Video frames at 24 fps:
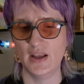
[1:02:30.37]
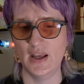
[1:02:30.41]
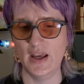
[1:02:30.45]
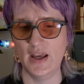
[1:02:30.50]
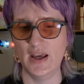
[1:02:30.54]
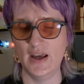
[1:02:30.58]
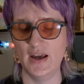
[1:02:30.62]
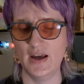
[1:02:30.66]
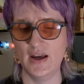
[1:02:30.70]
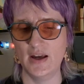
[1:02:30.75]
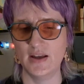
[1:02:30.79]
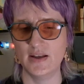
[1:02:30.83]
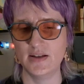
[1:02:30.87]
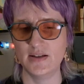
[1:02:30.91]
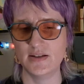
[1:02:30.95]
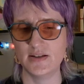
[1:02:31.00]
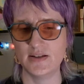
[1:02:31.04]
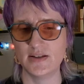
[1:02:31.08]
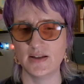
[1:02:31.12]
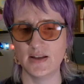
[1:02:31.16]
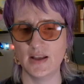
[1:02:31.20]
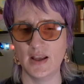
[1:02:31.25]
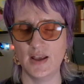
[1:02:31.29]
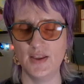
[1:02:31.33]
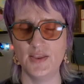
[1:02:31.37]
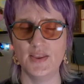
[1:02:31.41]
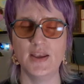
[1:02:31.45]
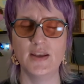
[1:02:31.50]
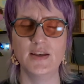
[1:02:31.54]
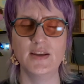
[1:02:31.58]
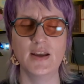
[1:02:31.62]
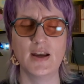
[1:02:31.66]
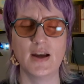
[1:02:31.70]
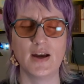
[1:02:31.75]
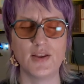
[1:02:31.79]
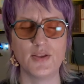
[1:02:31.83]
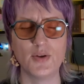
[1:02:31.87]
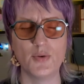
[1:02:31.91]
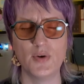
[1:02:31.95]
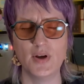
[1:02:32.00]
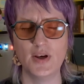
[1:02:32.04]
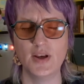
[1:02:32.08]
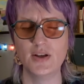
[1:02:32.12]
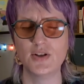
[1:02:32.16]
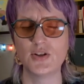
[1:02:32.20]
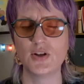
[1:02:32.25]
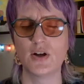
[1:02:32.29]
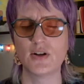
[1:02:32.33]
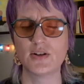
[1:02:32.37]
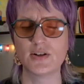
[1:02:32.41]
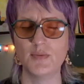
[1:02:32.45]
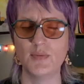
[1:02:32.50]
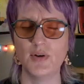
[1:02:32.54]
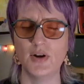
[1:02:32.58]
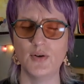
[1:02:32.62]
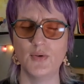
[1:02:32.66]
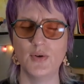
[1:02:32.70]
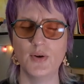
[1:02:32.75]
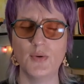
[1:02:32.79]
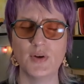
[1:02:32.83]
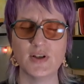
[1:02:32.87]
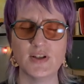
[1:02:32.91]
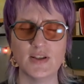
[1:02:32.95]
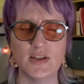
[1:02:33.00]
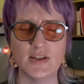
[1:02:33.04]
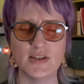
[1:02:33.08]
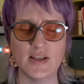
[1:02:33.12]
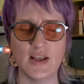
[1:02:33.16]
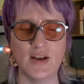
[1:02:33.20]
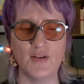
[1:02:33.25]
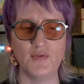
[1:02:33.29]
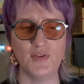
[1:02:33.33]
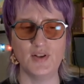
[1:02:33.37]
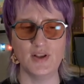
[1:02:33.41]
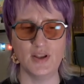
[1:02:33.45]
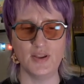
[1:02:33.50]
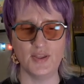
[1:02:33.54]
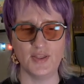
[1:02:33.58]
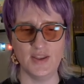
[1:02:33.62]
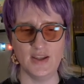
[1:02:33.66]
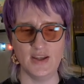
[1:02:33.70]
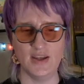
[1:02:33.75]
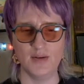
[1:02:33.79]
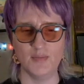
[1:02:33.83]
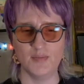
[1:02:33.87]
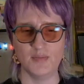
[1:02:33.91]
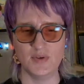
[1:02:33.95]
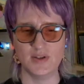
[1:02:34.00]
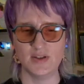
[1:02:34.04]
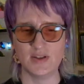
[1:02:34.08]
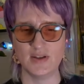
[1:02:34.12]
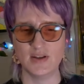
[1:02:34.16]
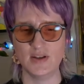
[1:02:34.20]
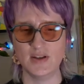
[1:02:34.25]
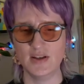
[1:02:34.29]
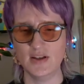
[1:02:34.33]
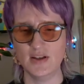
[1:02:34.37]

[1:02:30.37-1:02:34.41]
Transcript: and and then yeah, the one I talked about, we went to this heavily themed